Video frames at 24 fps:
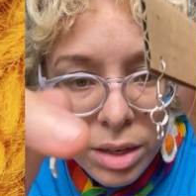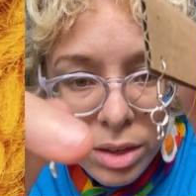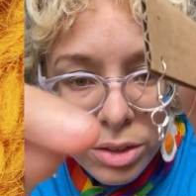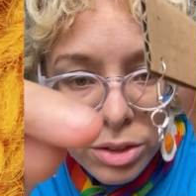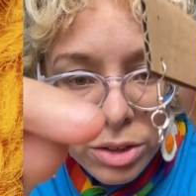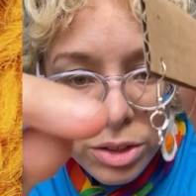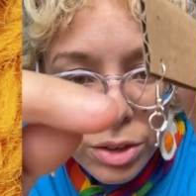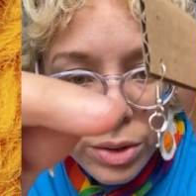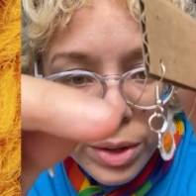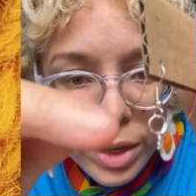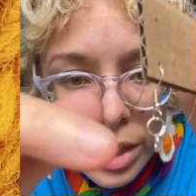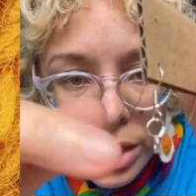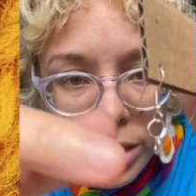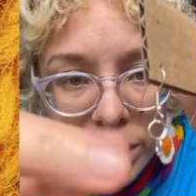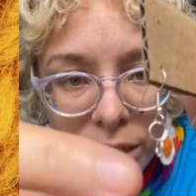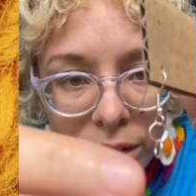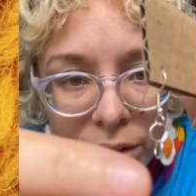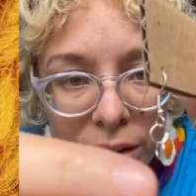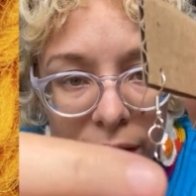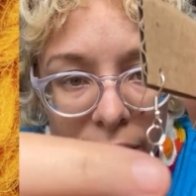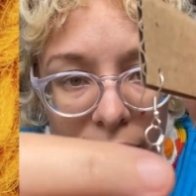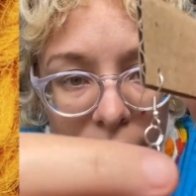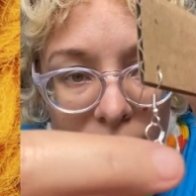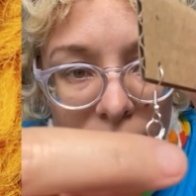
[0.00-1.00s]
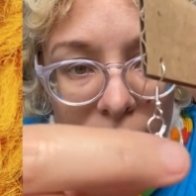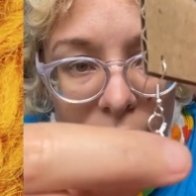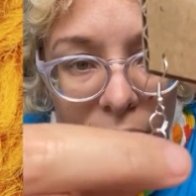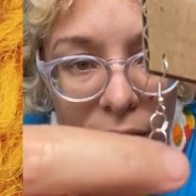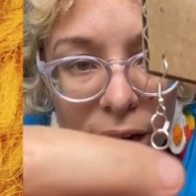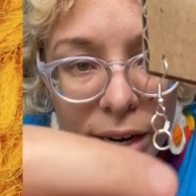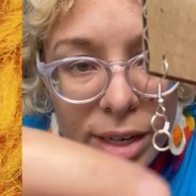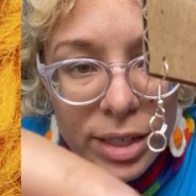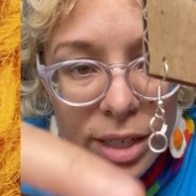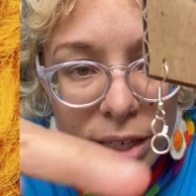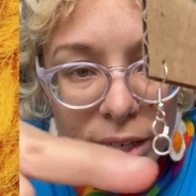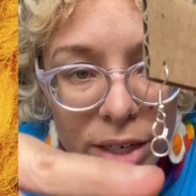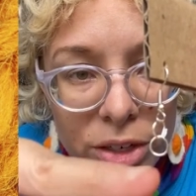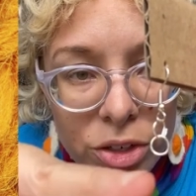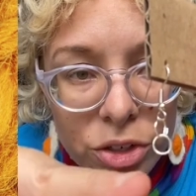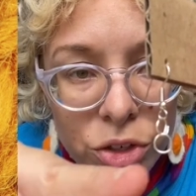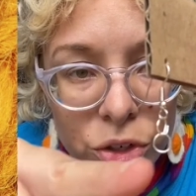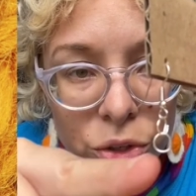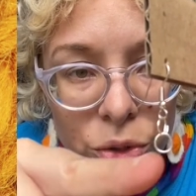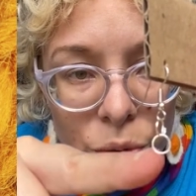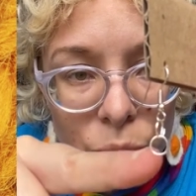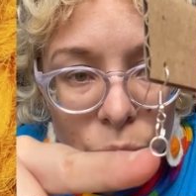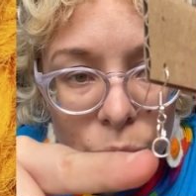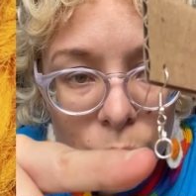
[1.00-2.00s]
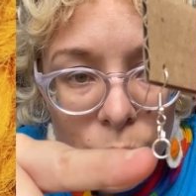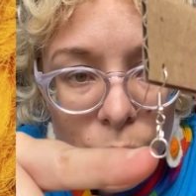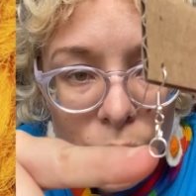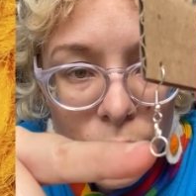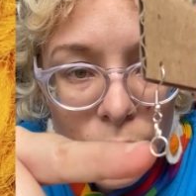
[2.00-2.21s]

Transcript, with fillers: So you can see right here, I did two